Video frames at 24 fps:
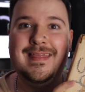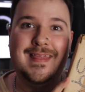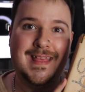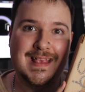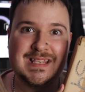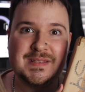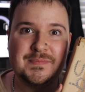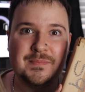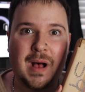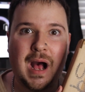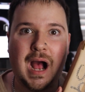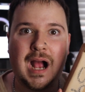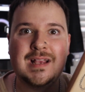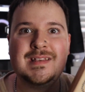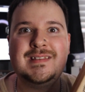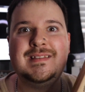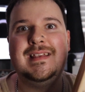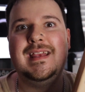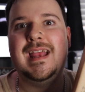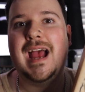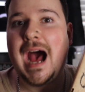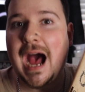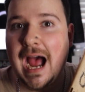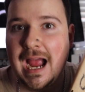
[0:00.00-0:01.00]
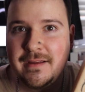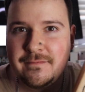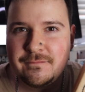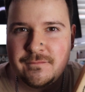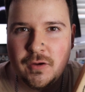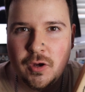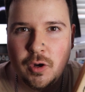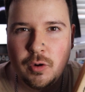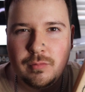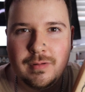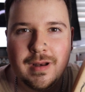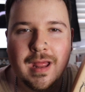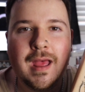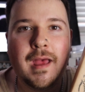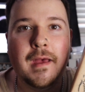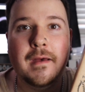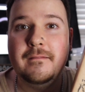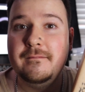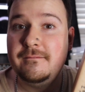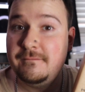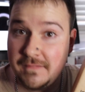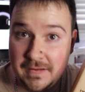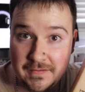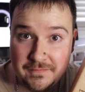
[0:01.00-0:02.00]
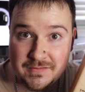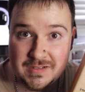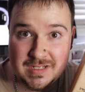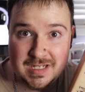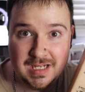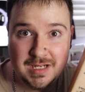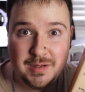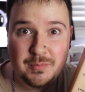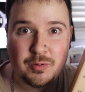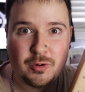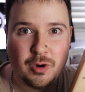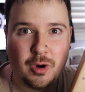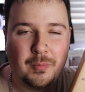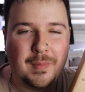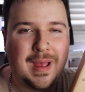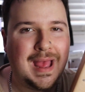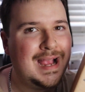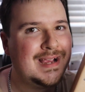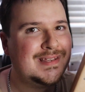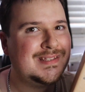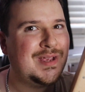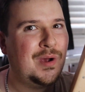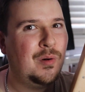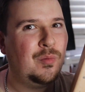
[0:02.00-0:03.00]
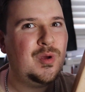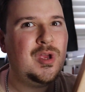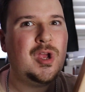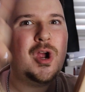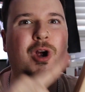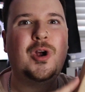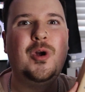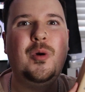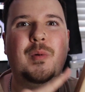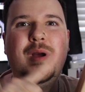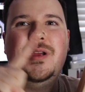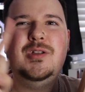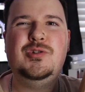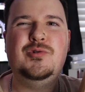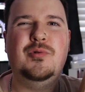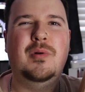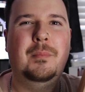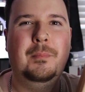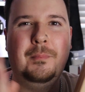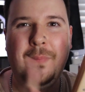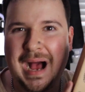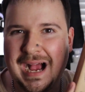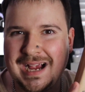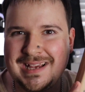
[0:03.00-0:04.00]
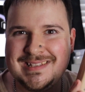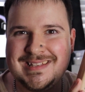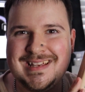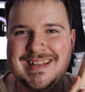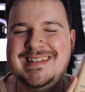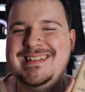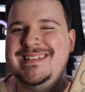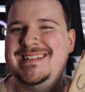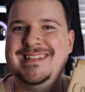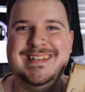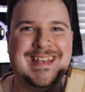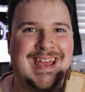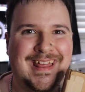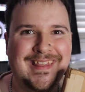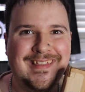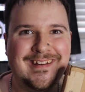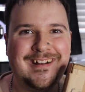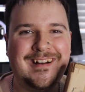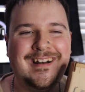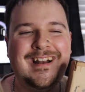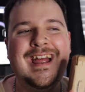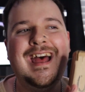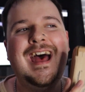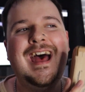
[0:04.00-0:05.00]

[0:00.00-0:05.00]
this box the iPhone 15 Pro Max, and we are going to unbox it together.